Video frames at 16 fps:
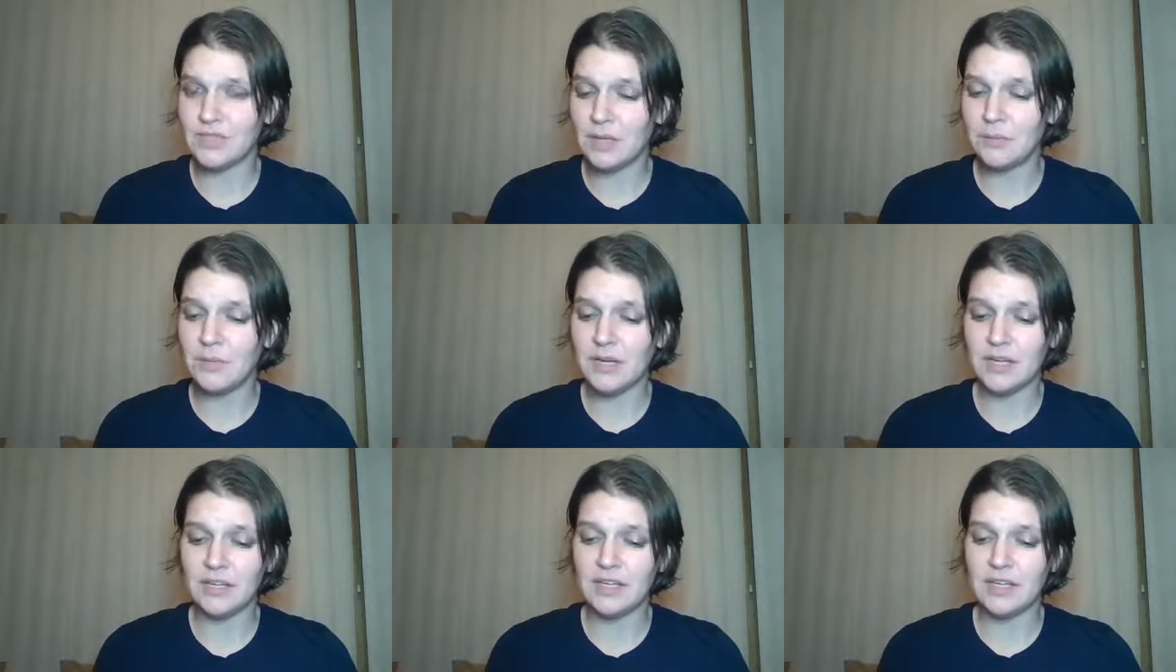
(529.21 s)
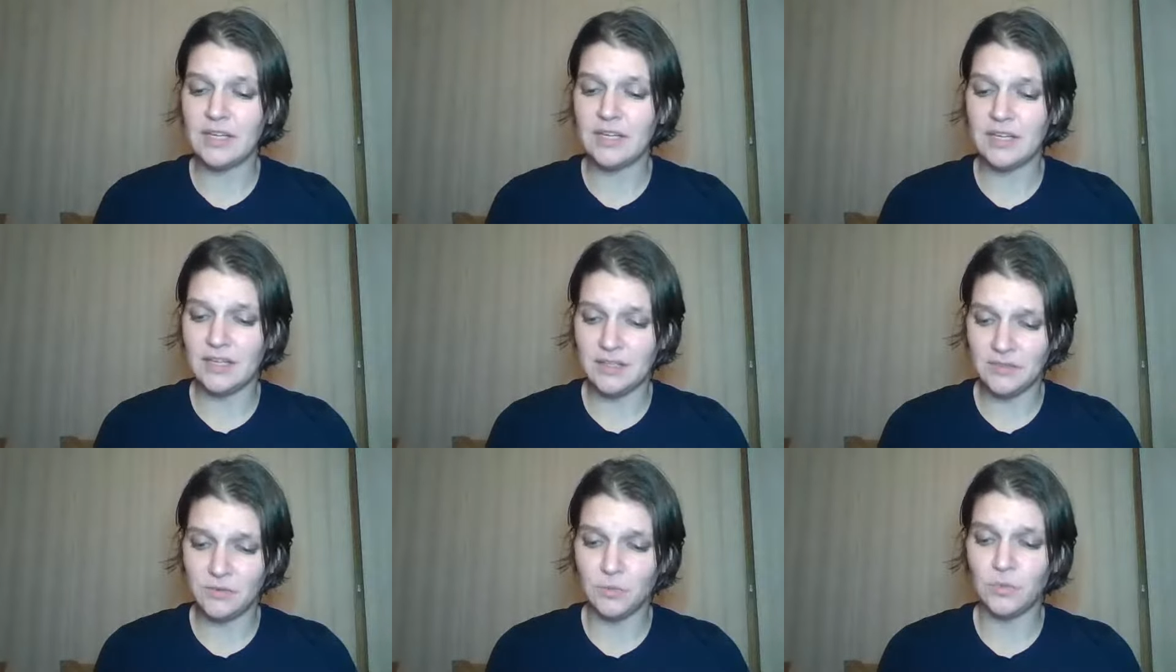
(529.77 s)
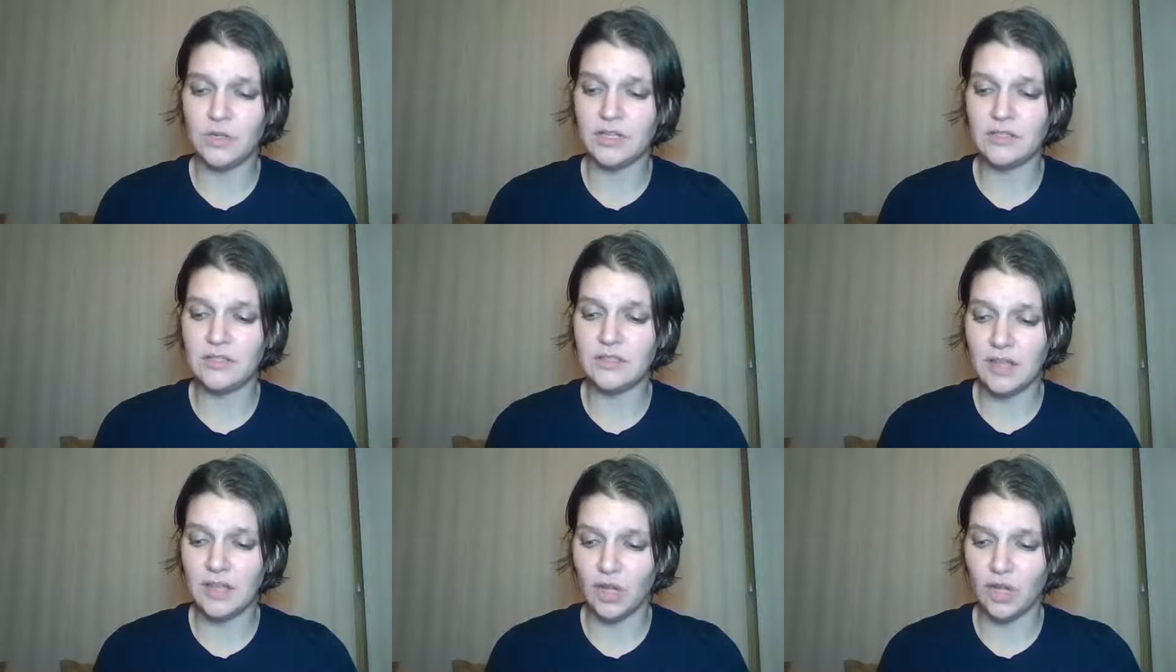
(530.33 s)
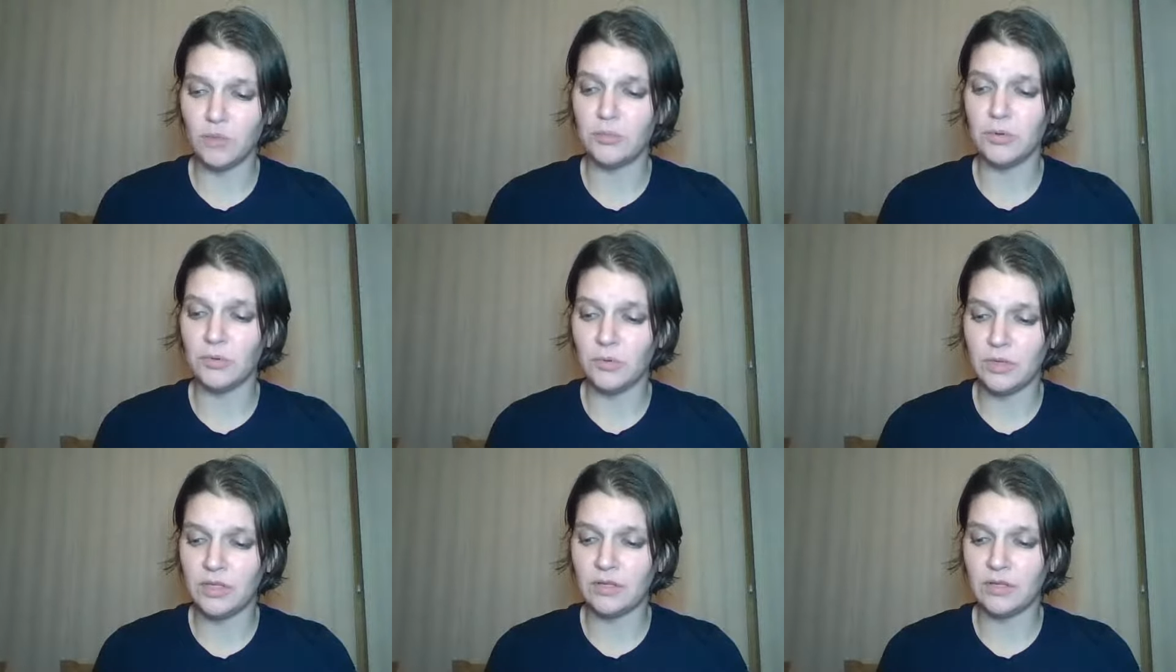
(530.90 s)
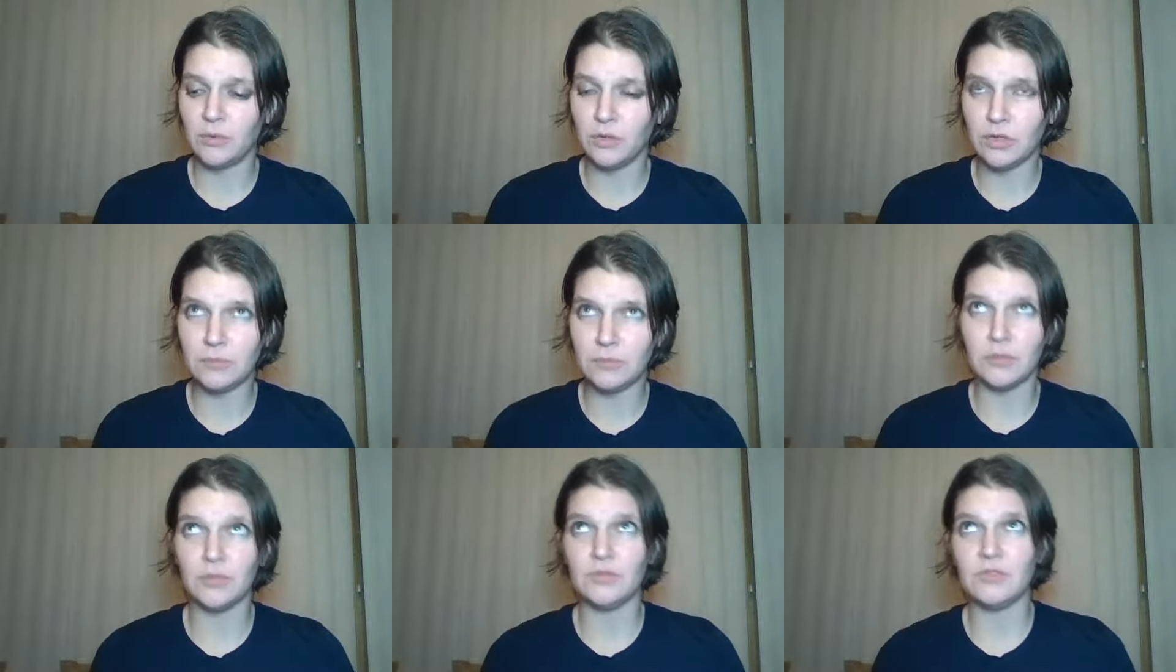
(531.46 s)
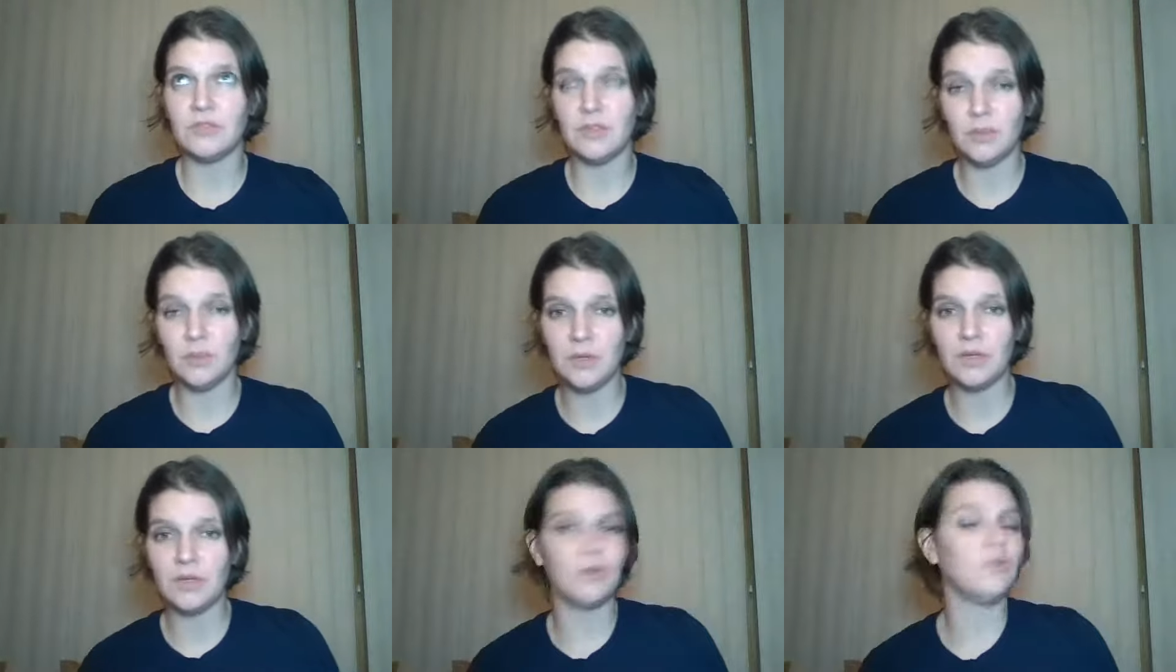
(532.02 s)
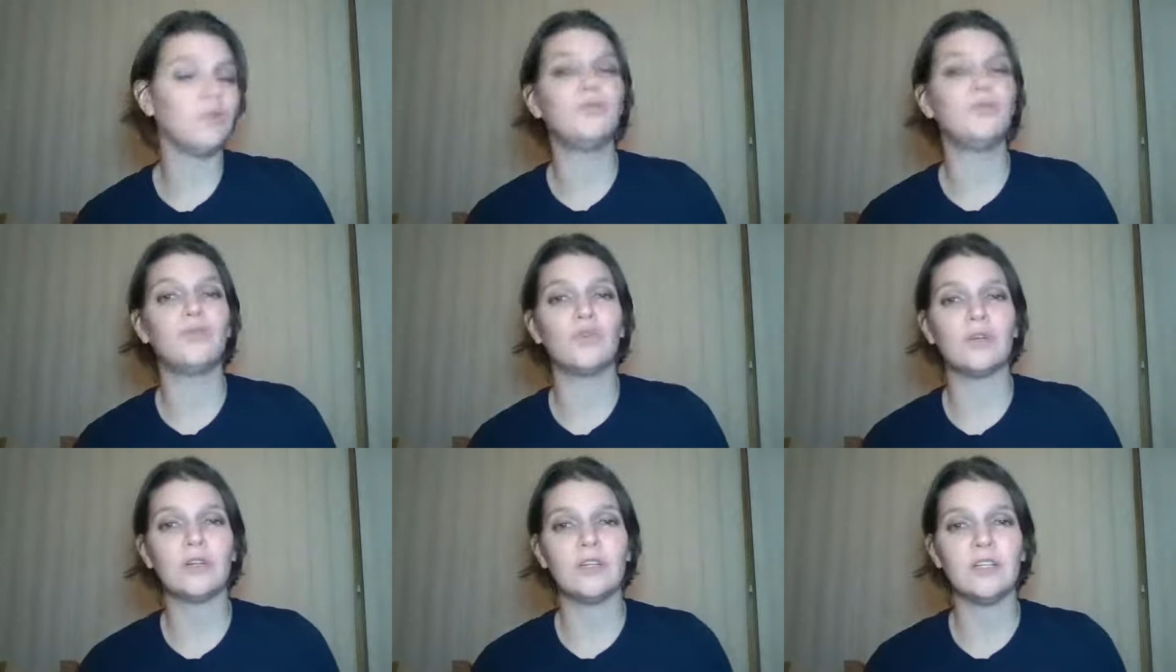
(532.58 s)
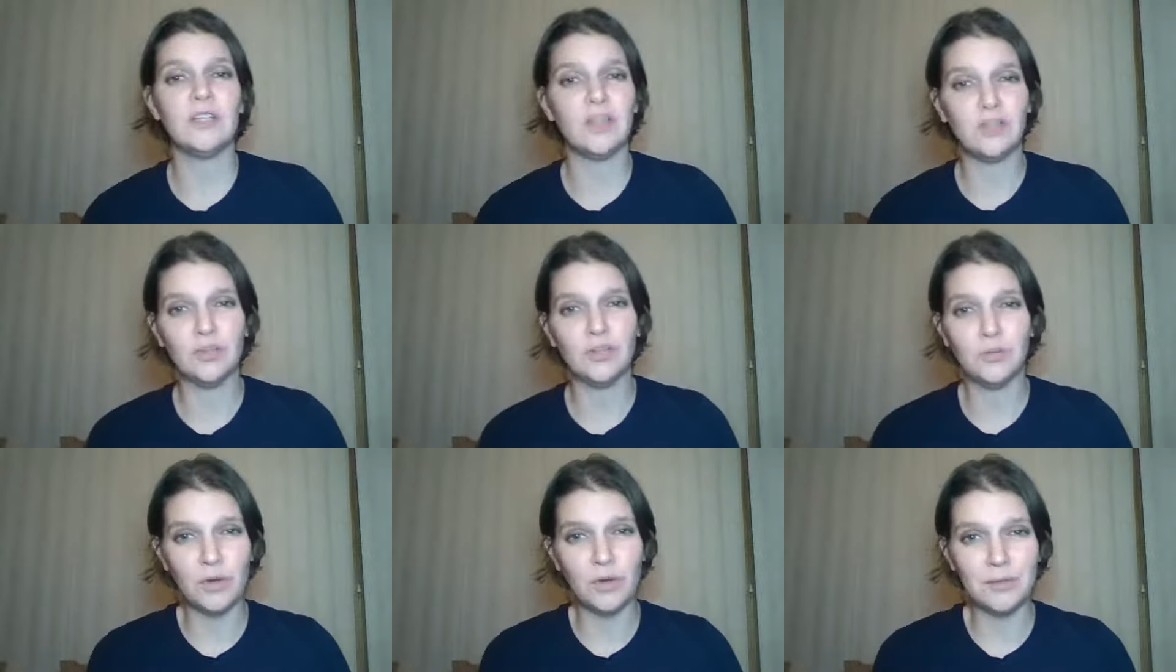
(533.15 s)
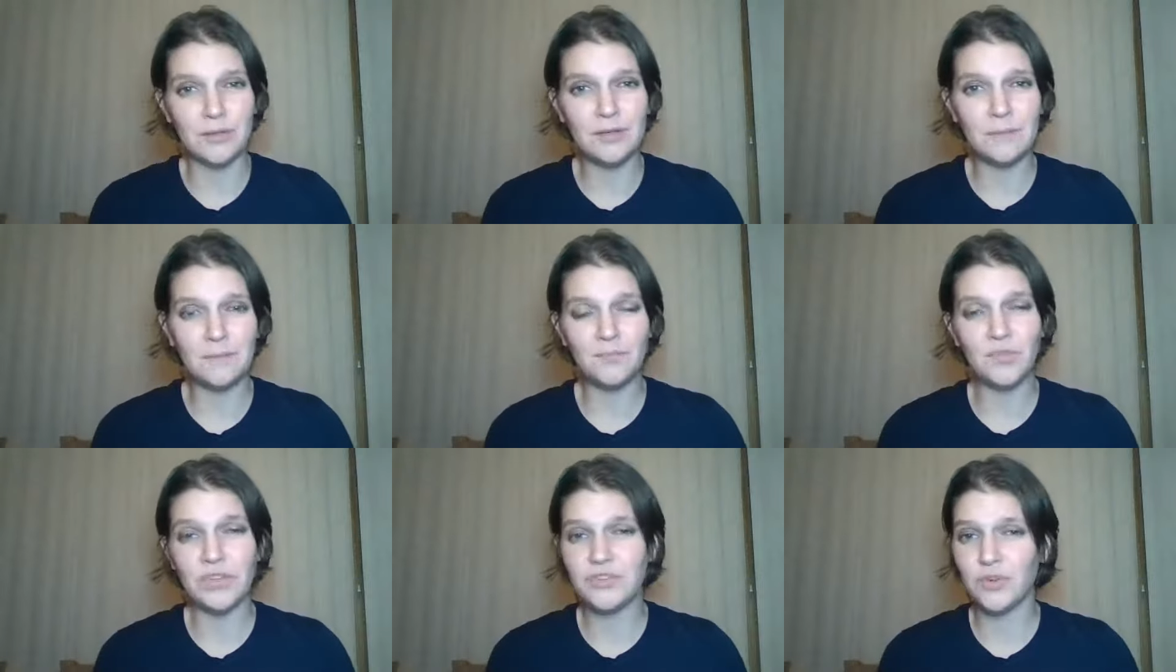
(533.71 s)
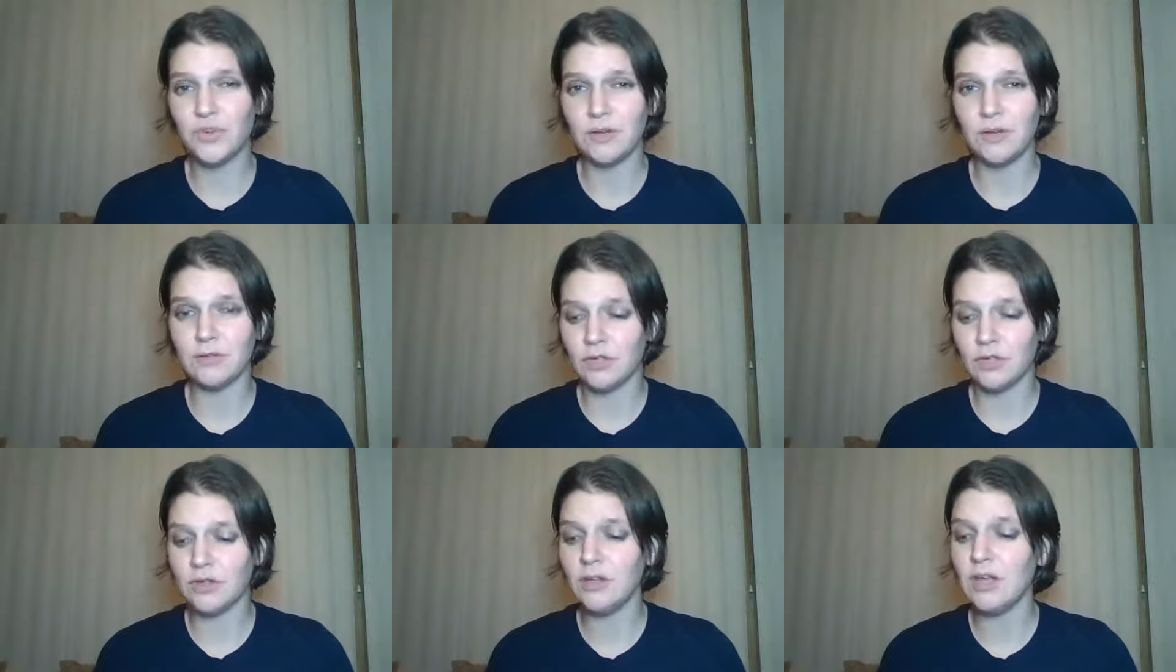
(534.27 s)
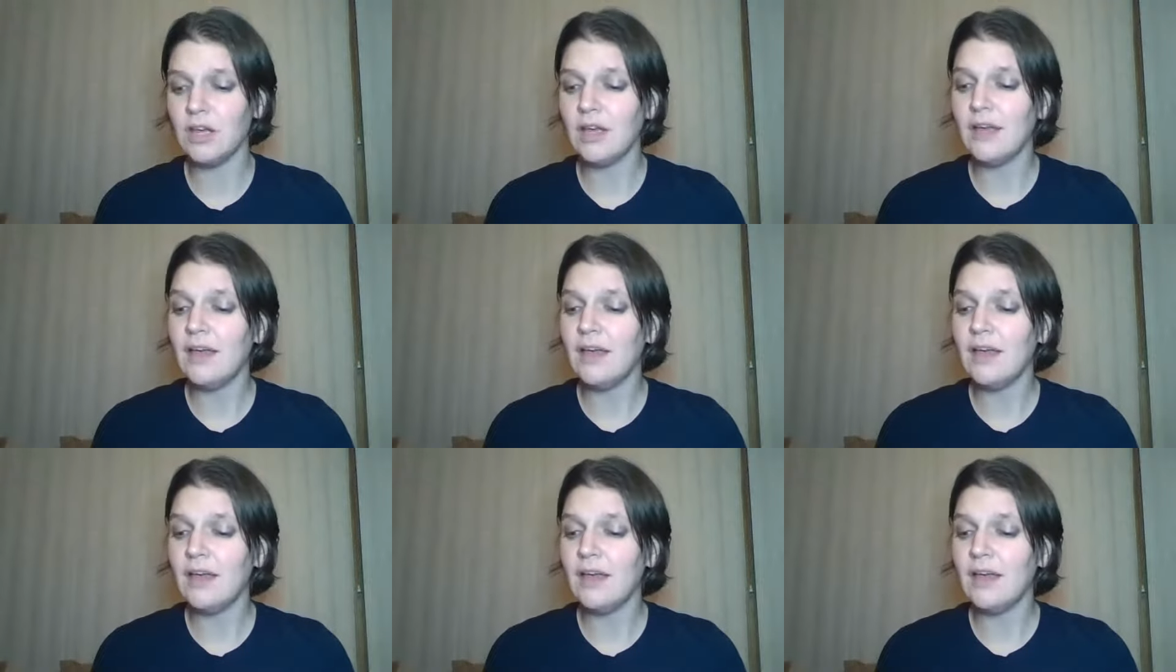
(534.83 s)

but it is one to help with hormones and libido for younger women, so I've heard.